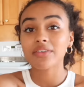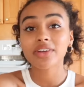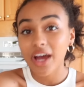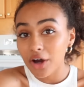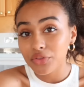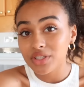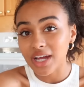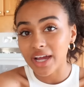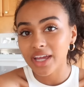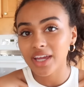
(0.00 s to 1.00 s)
Having a healthy
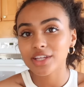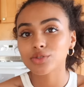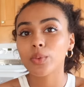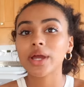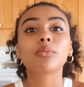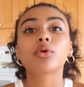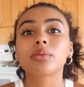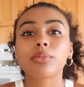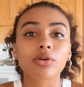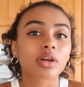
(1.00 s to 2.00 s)
diet is way more
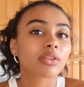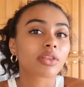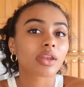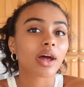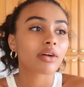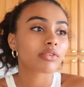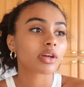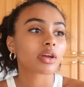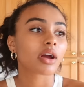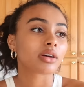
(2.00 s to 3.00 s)
important than
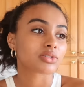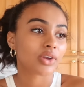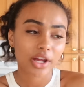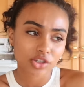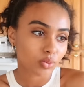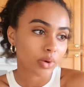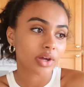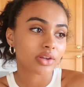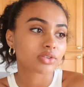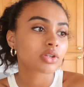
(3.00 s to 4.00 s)
having a snatched
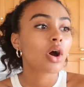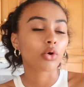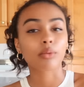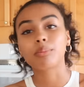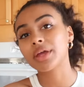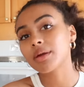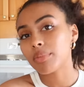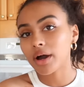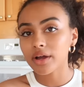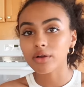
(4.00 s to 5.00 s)
waist or big
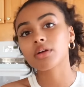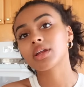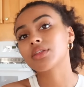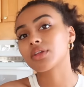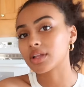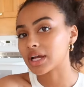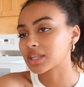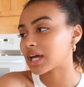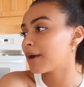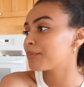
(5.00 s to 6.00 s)
butt or anything
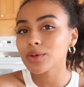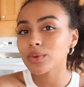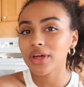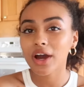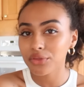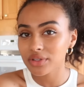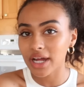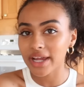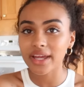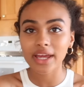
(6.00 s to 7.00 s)
like that. With a healthy
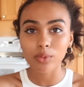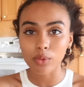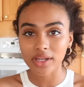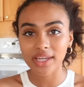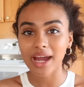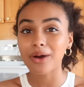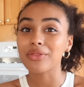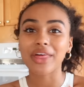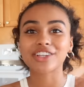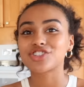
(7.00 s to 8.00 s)
diet and working
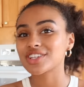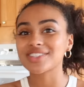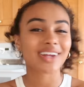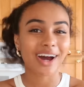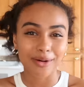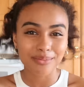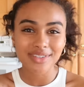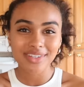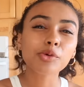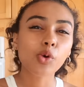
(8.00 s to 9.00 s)
out, that just
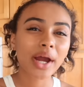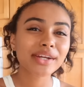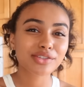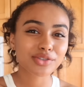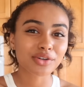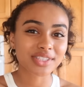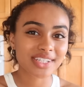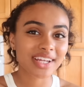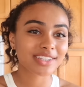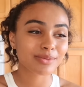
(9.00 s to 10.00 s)
comes. I'm quite
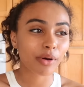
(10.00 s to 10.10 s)
certain it's